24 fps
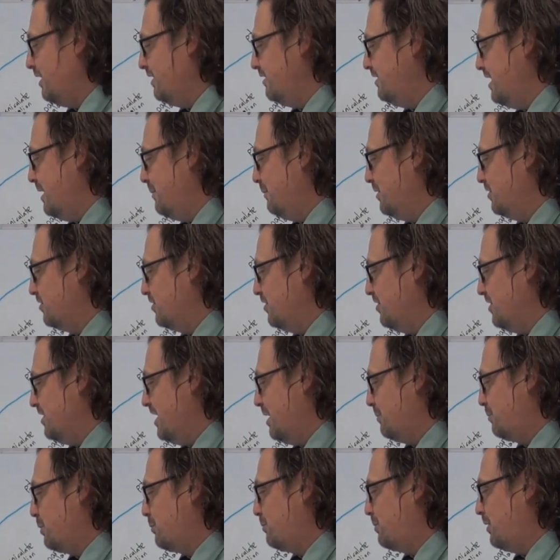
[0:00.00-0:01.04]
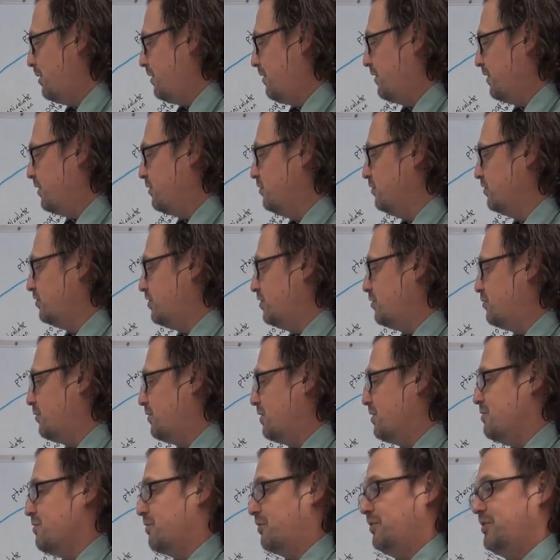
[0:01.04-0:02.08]
Damage in the upper part of the
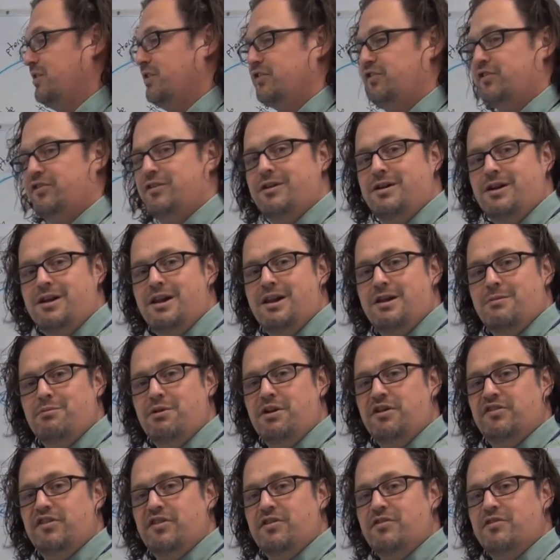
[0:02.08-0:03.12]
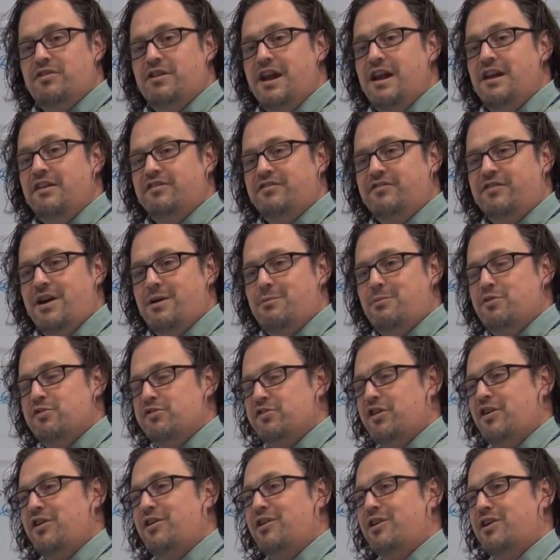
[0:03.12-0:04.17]
gustatory nucleus means that your taste
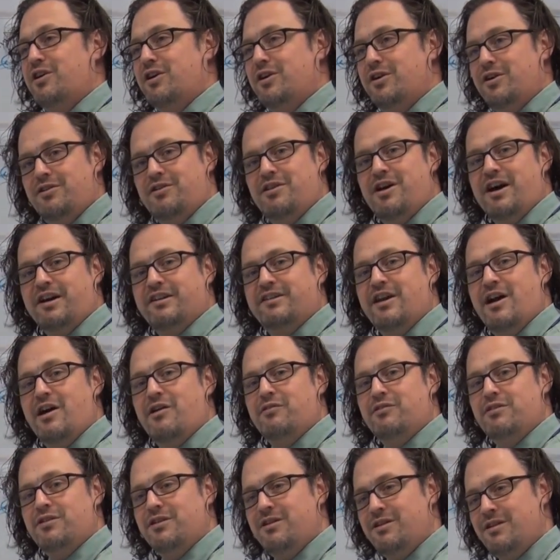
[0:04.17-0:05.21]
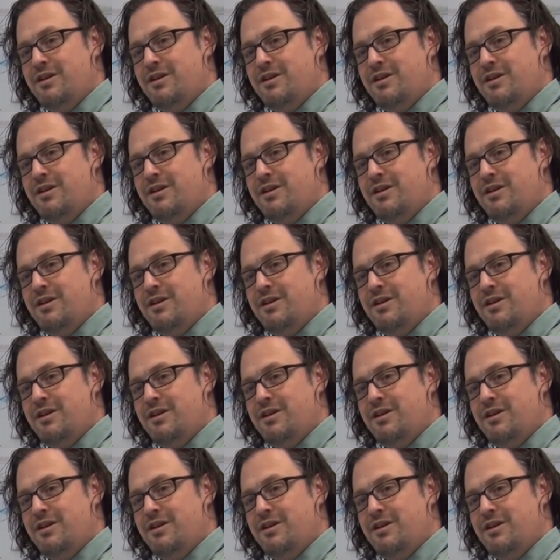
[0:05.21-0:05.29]
fibers are knocked out.